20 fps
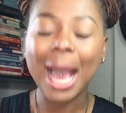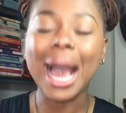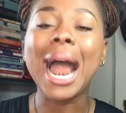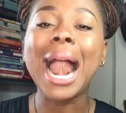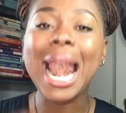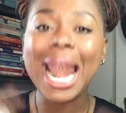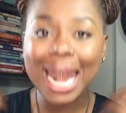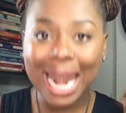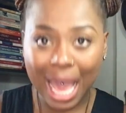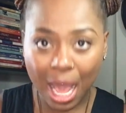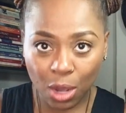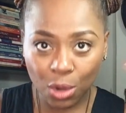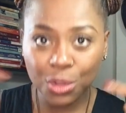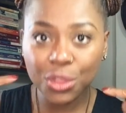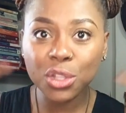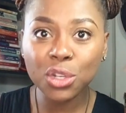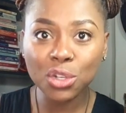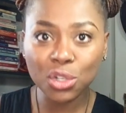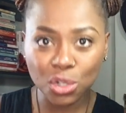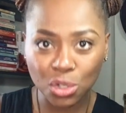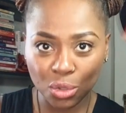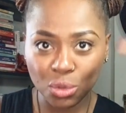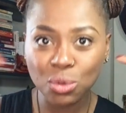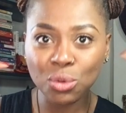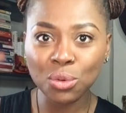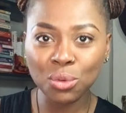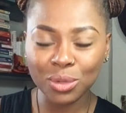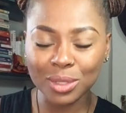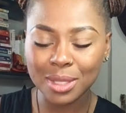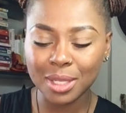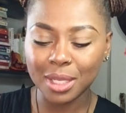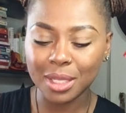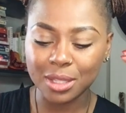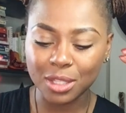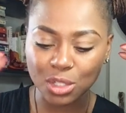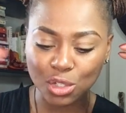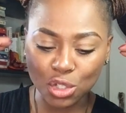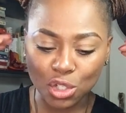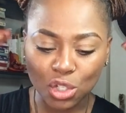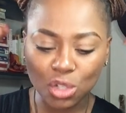allow the new the,
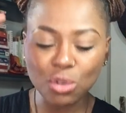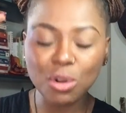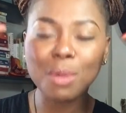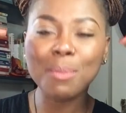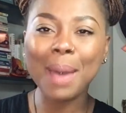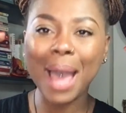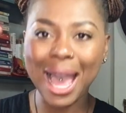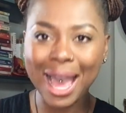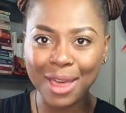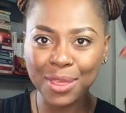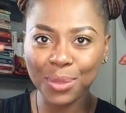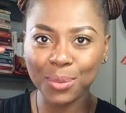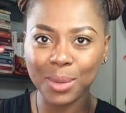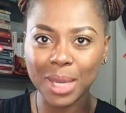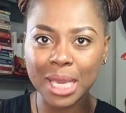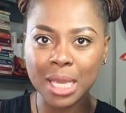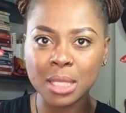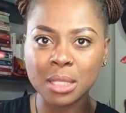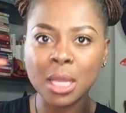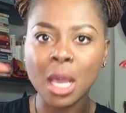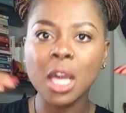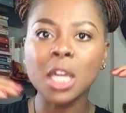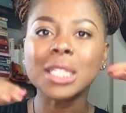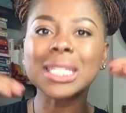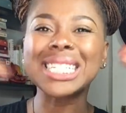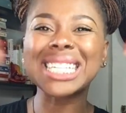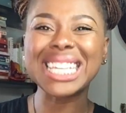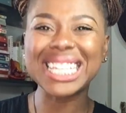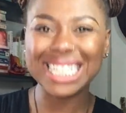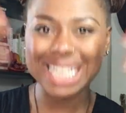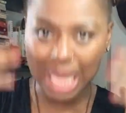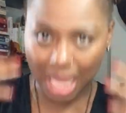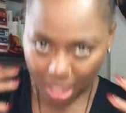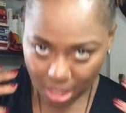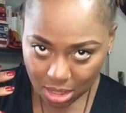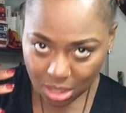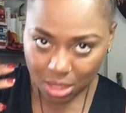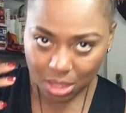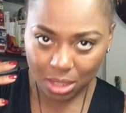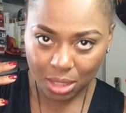the neural pathways to
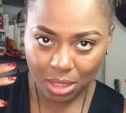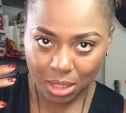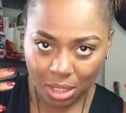connect,